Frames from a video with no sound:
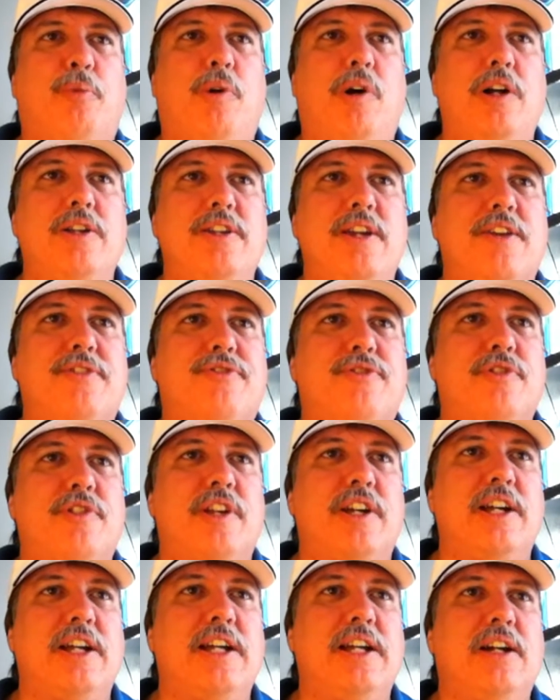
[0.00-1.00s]
one
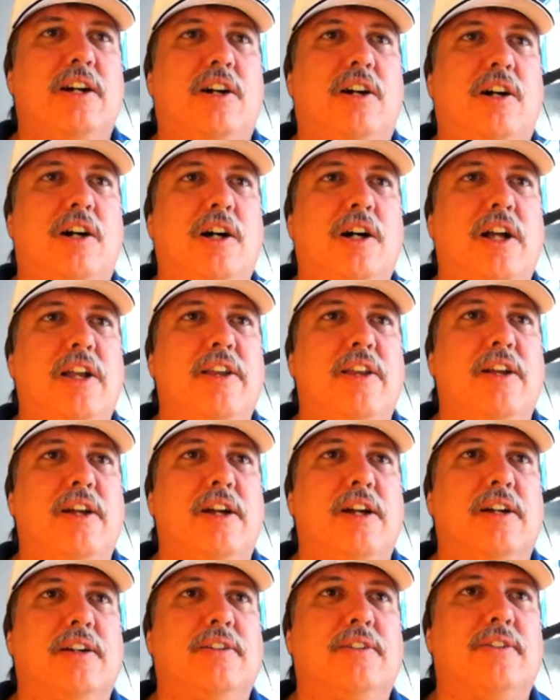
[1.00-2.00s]
yesterday on
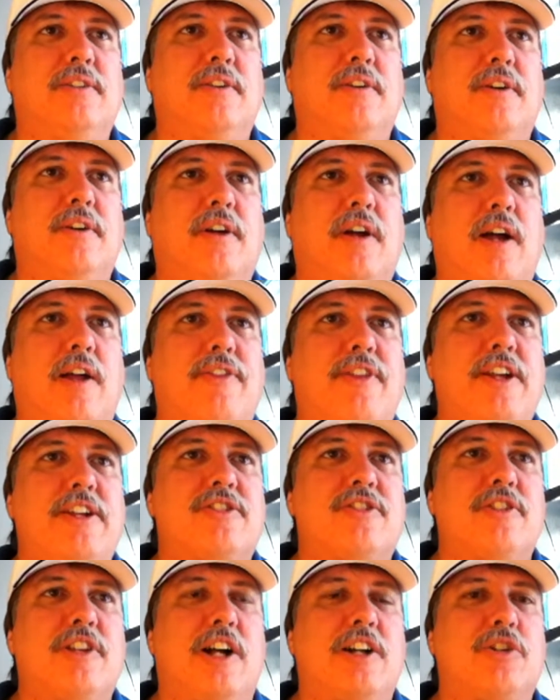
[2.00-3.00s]
thanks
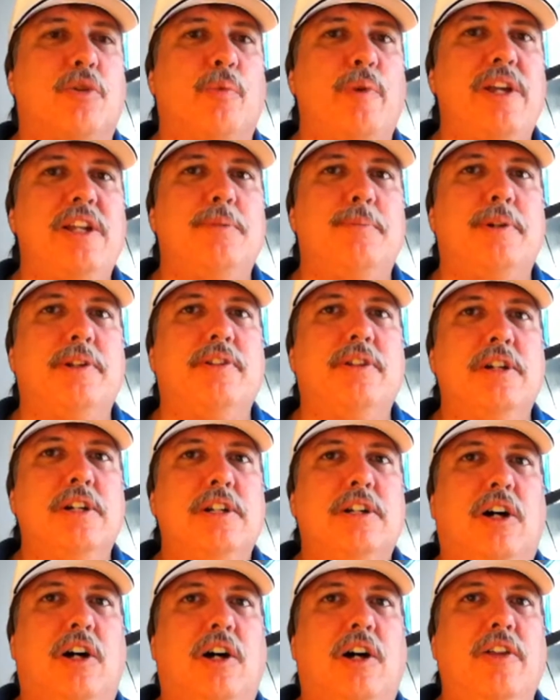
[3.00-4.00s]
to Dr. Wiedemann
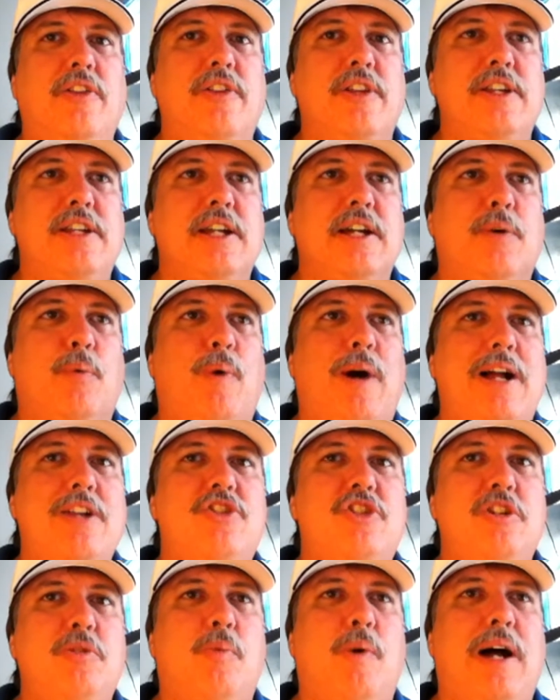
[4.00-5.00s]
on the
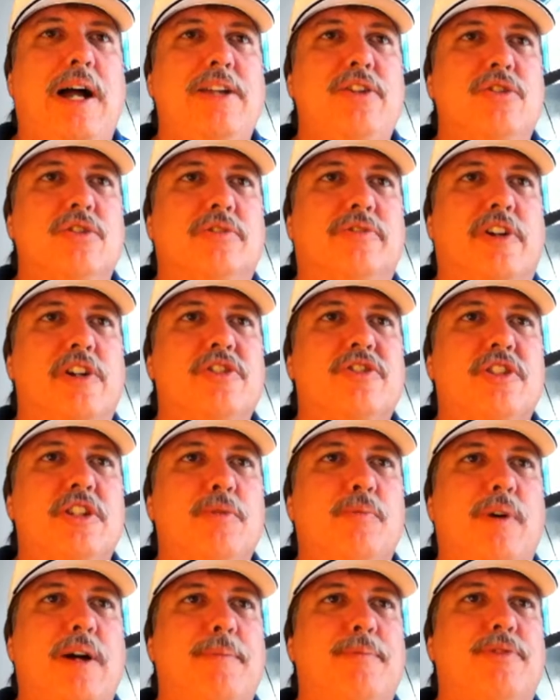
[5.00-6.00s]
YGY University
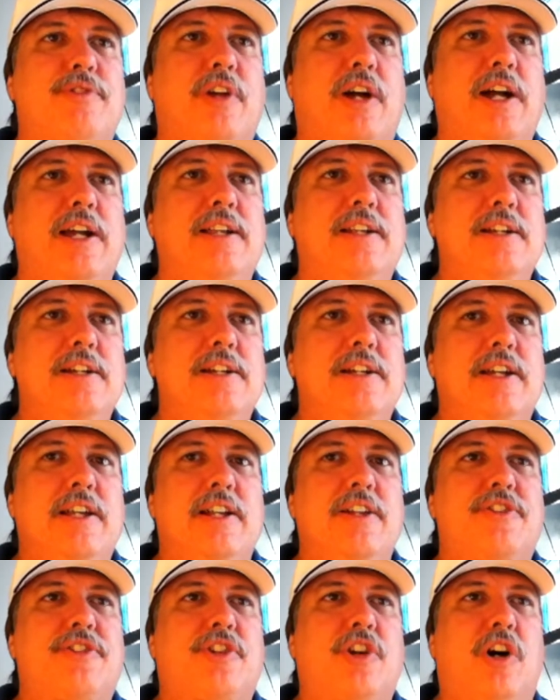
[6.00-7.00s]
website, and
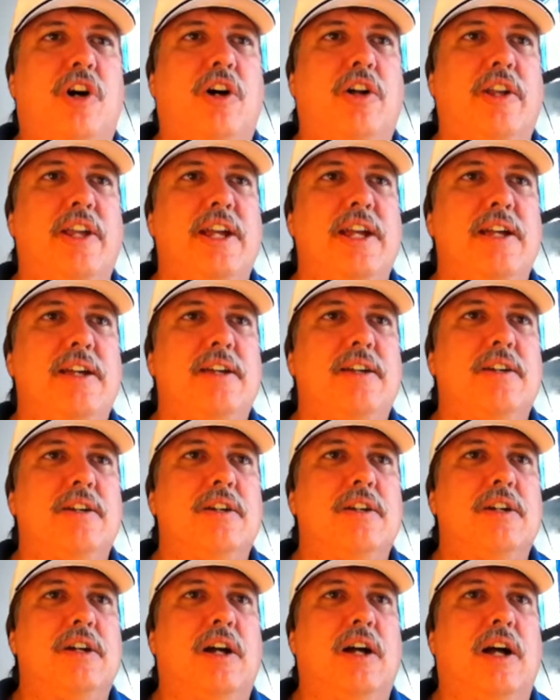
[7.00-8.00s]
it's called a
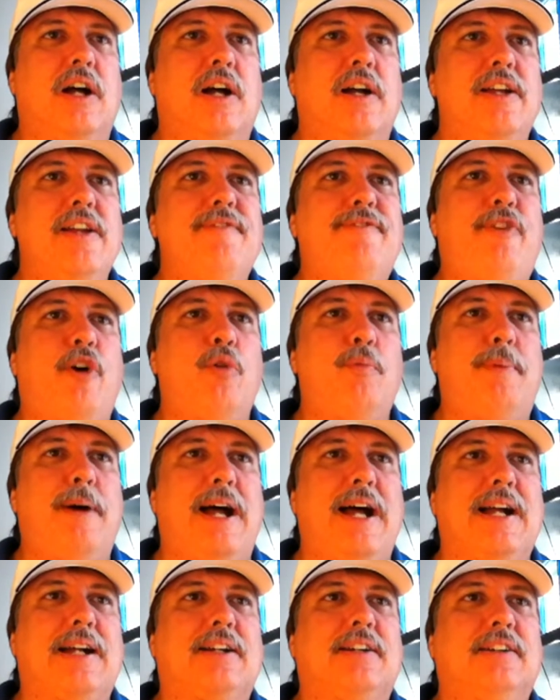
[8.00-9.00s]
info
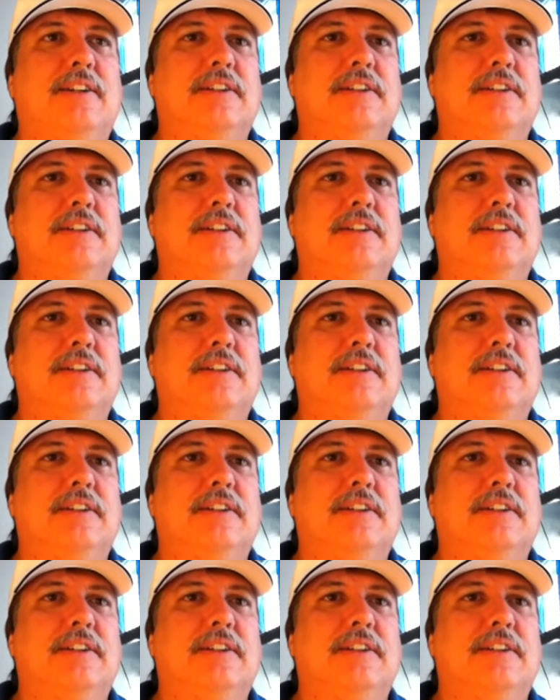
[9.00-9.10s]
pack.